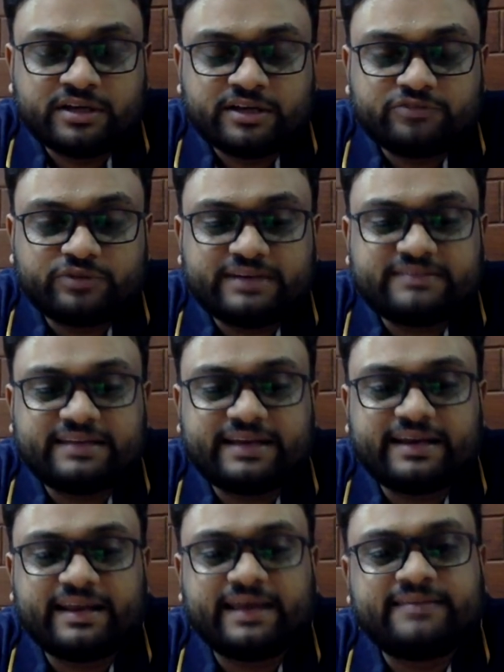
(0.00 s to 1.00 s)
So let's take
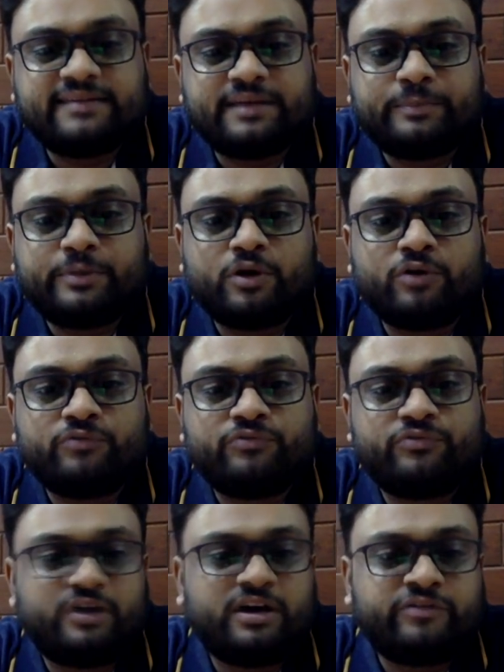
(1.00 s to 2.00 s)
an example of
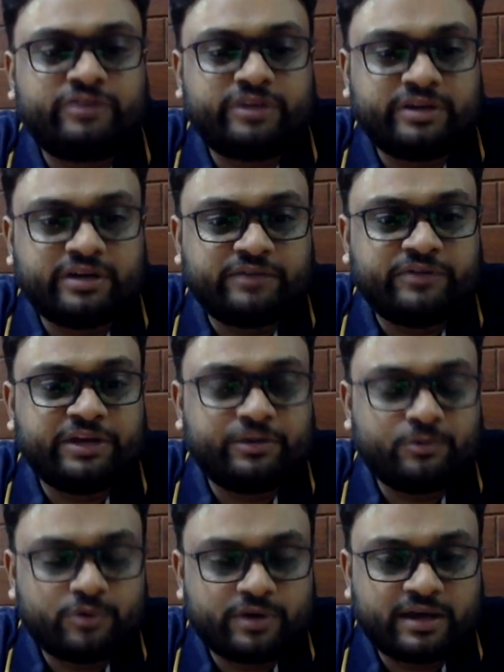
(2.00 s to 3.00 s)
our very
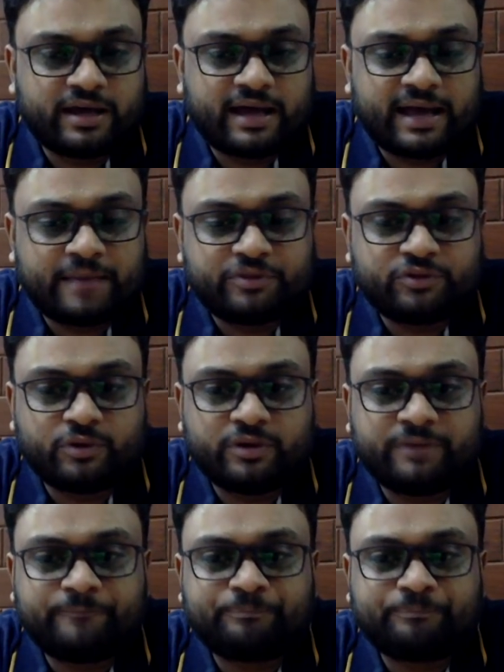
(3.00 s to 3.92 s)
own Amazon.